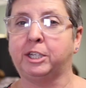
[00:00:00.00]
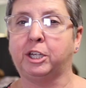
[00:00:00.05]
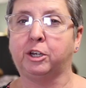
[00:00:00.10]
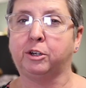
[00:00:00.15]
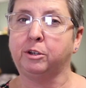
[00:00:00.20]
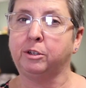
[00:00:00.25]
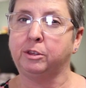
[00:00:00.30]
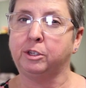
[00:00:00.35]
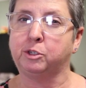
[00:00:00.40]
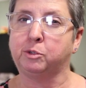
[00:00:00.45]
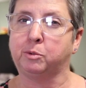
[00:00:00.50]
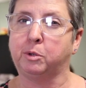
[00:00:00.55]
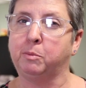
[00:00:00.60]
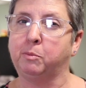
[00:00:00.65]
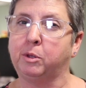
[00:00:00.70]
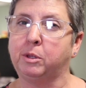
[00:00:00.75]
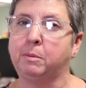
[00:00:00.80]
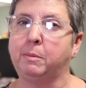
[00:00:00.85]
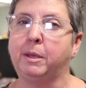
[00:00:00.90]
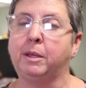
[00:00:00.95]
here in this
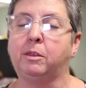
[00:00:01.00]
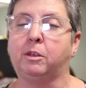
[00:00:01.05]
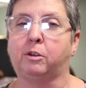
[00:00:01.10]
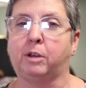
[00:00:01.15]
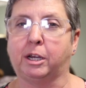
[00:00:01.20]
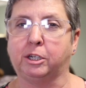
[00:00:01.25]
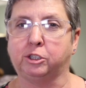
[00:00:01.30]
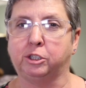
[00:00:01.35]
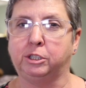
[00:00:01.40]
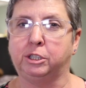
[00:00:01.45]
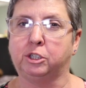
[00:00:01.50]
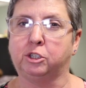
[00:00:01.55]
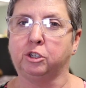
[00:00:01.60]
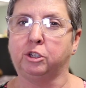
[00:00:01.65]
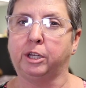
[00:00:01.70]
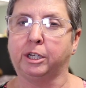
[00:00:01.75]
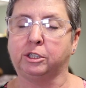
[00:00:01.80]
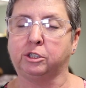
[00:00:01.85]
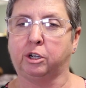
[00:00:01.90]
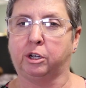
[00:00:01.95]
room with me, they're actually
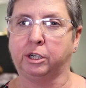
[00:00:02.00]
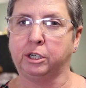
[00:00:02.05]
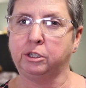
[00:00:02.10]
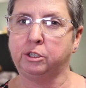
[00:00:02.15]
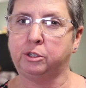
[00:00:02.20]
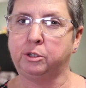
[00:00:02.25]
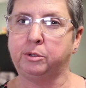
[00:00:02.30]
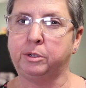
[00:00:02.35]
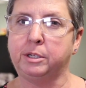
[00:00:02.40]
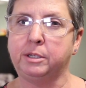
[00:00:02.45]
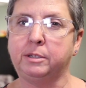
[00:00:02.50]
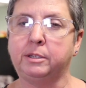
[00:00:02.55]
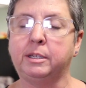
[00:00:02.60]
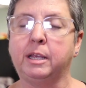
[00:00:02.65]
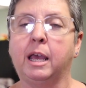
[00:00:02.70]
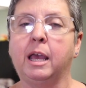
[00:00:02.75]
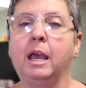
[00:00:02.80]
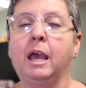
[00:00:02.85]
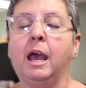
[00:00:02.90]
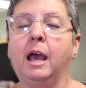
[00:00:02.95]
digital electronics students.
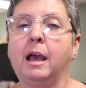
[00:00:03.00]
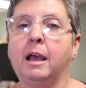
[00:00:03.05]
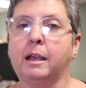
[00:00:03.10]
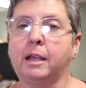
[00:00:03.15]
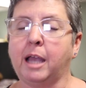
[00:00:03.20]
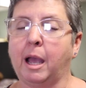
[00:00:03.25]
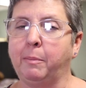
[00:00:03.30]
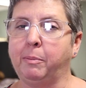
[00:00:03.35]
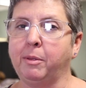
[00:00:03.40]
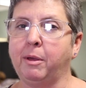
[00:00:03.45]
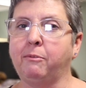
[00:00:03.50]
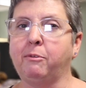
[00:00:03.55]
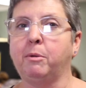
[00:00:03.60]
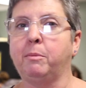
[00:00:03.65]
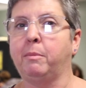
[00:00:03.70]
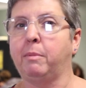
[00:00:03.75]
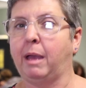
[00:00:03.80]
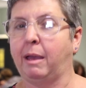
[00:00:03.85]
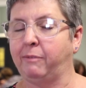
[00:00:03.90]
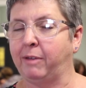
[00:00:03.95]
A couple of
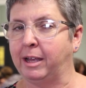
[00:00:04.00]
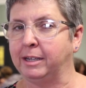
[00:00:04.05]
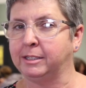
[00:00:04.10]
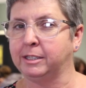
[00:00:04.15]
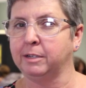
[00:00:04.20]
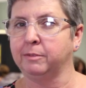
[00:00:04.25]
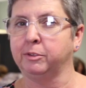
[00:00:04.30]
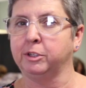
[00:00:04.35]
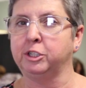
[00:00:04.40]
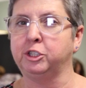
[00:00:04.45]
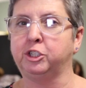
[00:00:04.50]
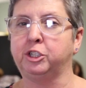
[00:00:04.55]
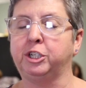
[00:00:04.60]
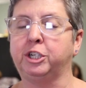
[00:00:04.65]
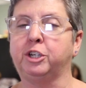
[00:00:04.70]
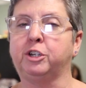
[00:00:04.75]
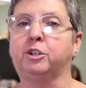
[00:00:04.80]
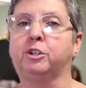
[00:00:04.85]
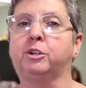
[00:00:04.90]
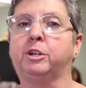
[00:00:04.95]
them have had civil
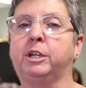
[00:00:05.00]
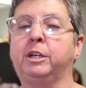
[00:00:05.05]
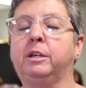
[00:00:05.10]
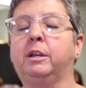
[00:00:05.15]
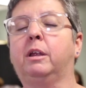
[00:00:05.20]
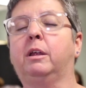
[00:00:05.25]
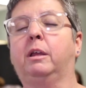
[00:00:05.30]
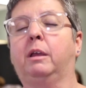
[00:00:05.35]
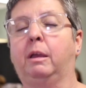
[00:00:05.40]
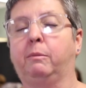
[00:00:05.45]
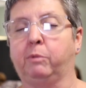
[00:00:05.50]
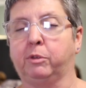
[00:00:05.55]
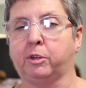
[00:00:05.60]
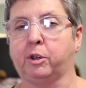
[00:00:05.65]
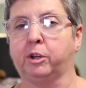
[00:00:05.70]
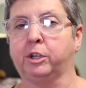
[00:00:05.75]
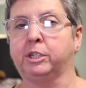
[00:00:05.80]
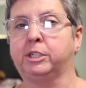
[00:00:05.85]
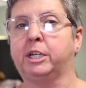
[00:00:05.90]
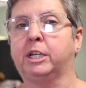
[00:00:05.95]
engineering with
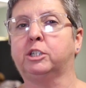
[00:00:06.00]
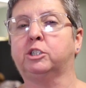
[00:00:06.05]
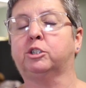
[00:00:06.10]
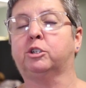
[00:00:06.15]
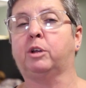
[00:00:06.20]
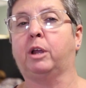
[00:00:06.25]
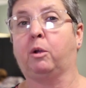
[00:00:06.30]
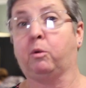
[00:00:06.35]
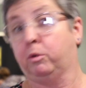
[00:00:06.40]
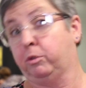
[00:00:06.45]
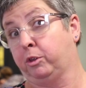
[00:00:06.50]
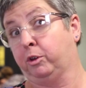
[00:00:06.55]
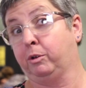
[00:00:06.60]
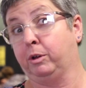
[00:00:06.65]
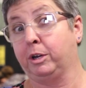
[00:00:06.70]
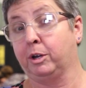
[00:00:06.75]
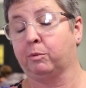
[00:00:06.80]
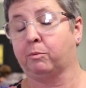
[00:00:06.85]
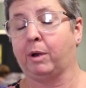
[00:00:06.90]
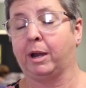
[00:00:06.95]
architecture or
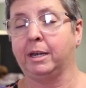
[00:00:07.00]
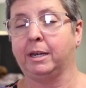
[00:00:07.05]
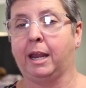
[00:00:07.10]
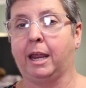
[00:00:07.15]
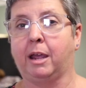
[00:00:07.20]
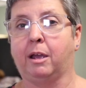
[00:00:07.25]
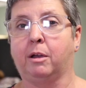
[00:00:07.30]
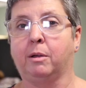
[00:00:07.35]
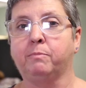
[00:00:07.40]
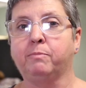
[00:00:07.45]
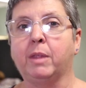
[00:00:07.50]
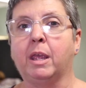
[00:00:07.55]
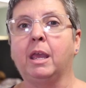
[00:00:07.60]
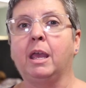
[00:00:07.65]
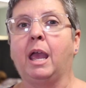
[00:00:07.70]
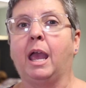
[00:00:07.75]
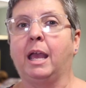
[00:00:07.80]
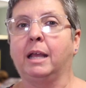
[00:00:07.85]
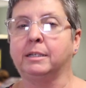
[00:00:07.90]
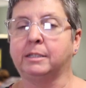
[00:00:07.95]
they're in it right now.
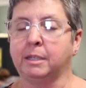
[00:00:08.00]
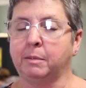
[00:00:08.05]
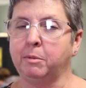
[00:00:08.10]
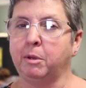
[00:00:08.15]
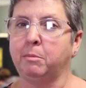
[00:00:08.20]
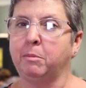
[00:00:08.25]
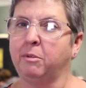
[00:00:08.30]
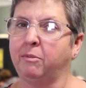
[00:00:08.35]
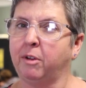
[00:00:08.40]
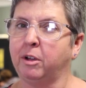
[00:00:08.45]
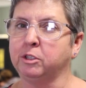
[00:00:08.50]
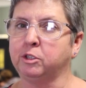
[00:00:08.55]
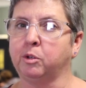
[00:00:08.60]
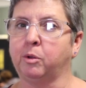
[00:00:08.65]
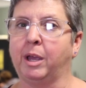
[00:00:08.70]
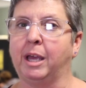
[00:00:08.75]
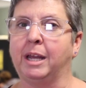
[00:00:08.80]
And some of them have also